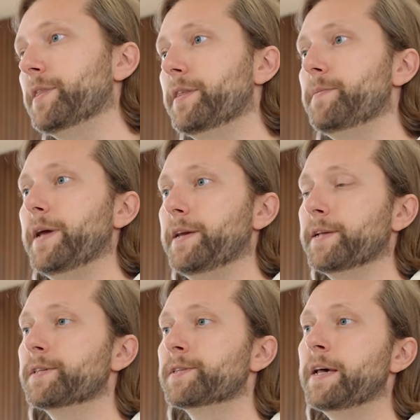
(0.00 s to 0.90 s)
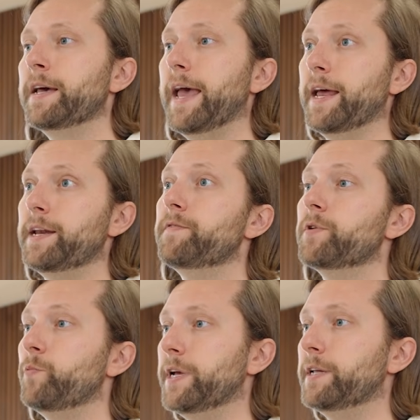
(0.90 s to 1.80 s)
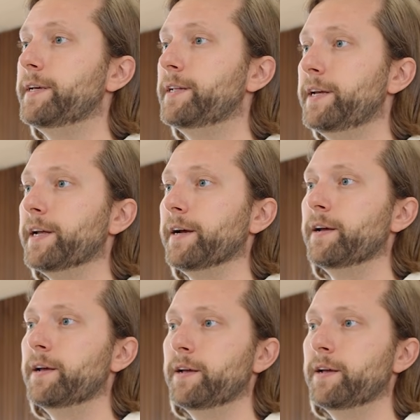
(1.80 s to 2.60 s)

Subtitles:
monthly maintenance and even weekly cleaning.